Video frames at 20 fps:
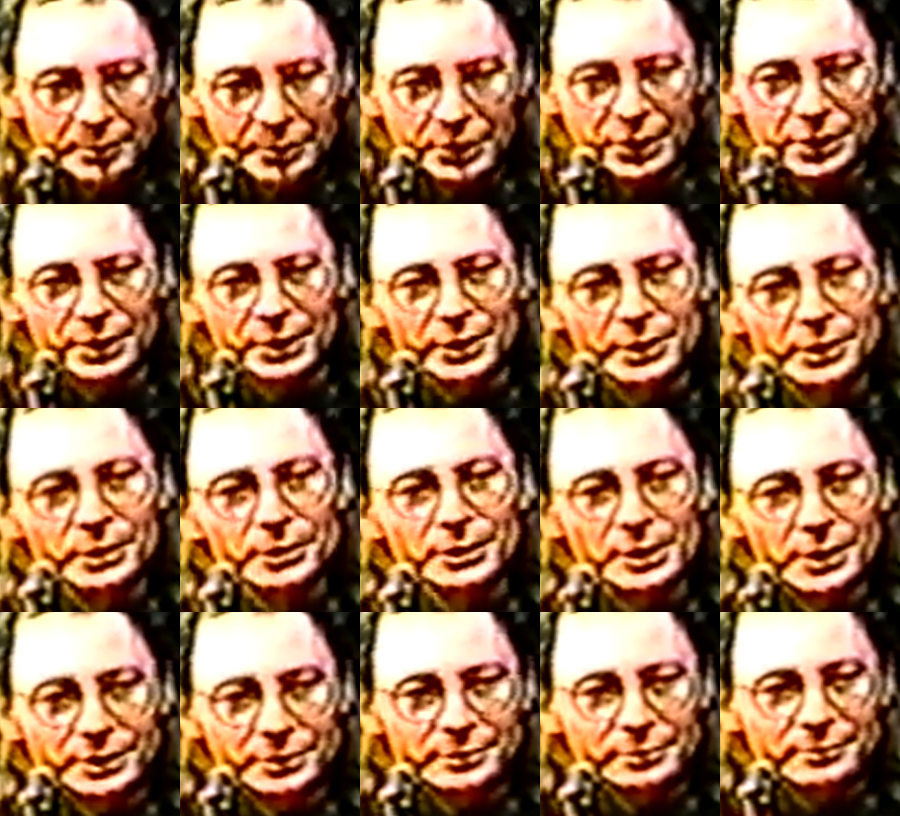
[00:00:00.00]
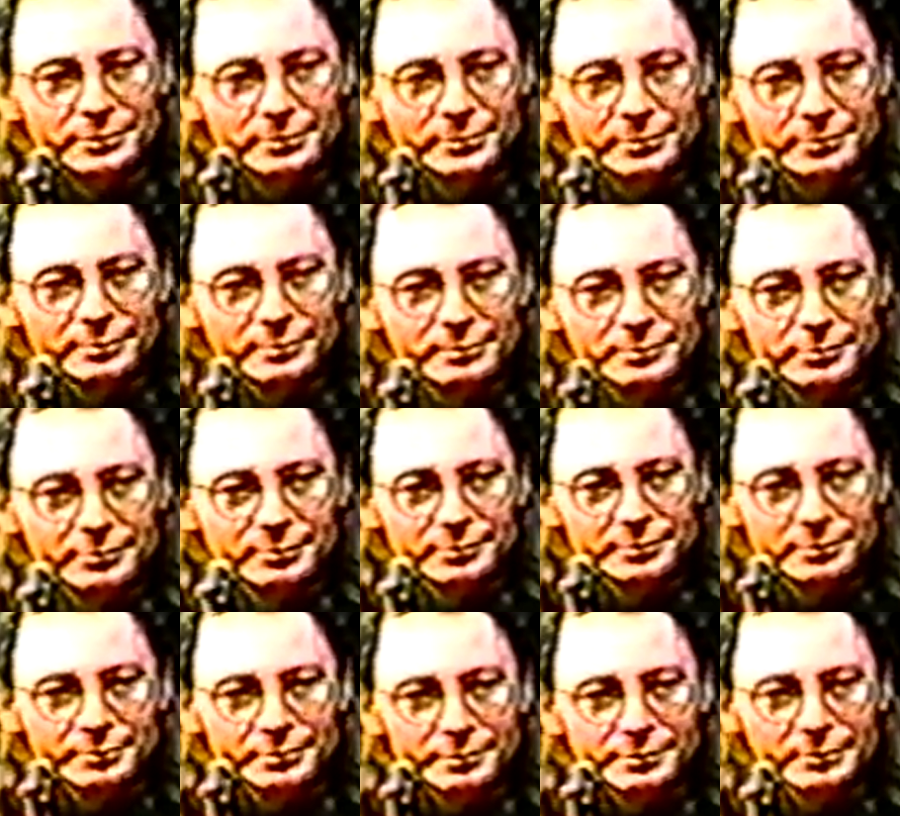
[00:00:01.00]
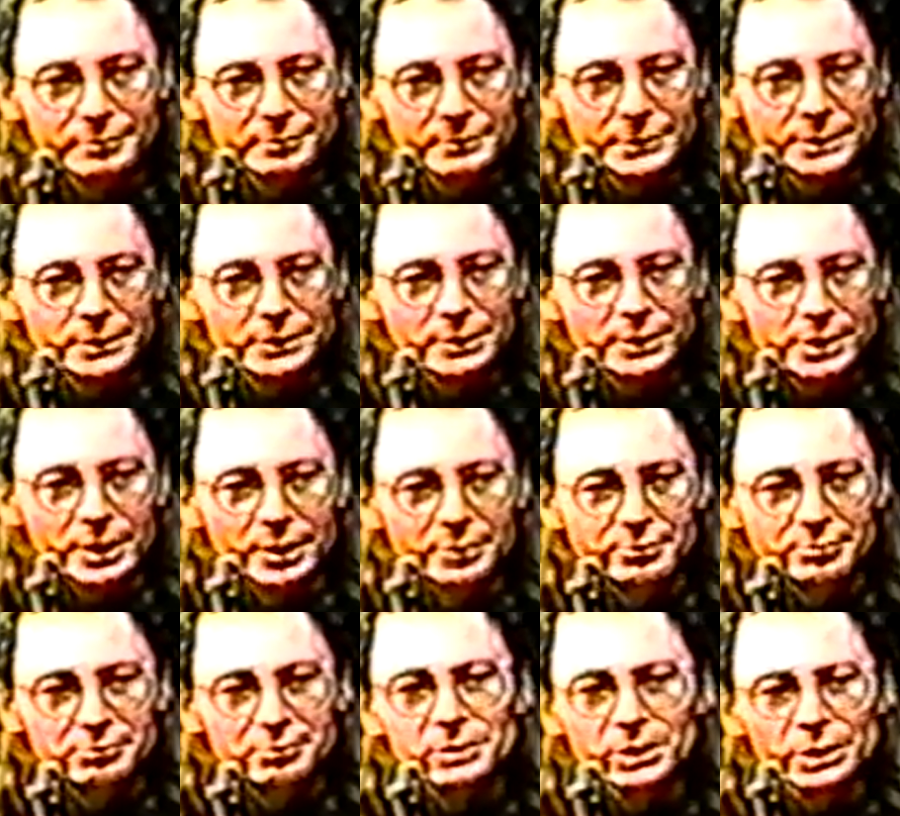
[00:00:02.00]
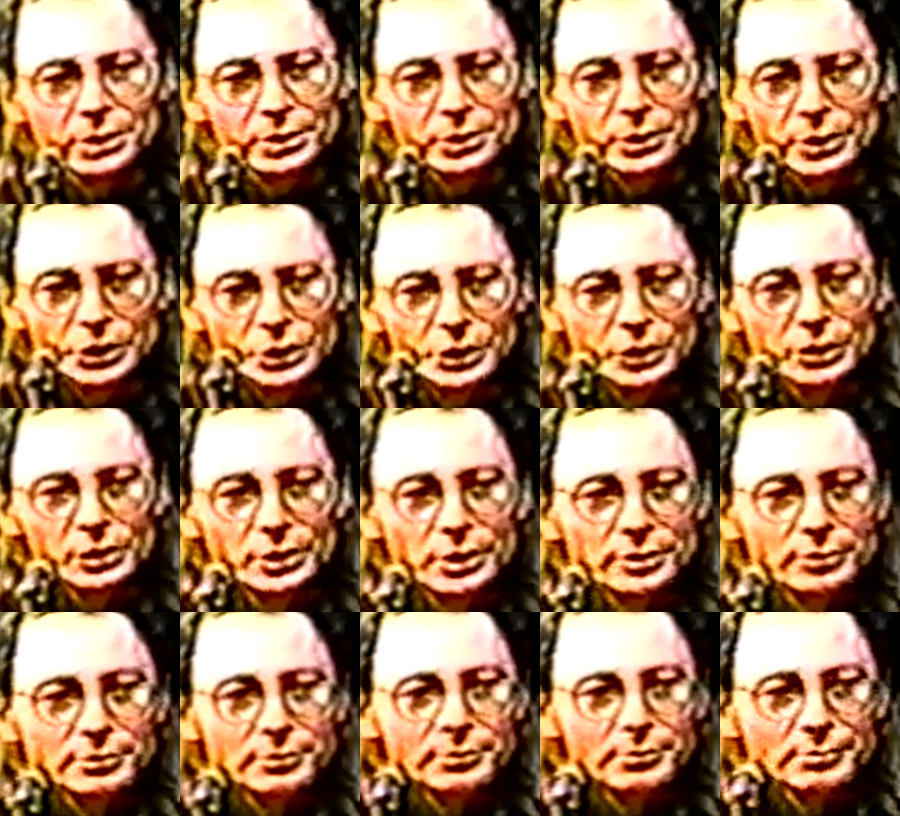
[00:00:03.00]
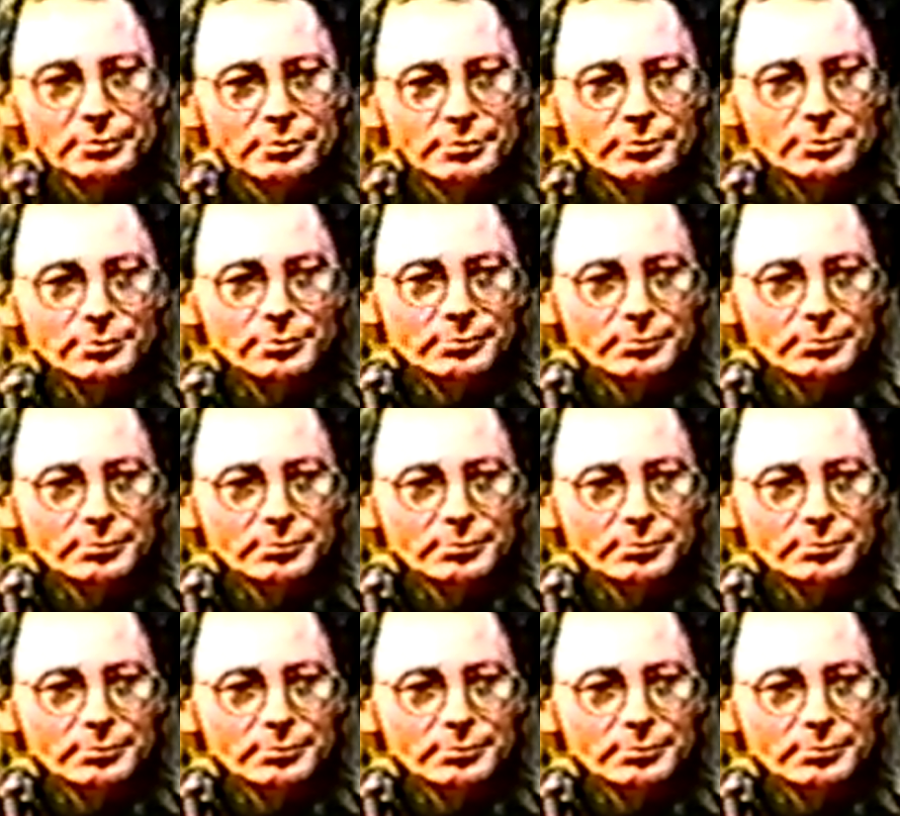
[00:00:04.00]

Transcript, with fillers: Come here, young. Come here, young.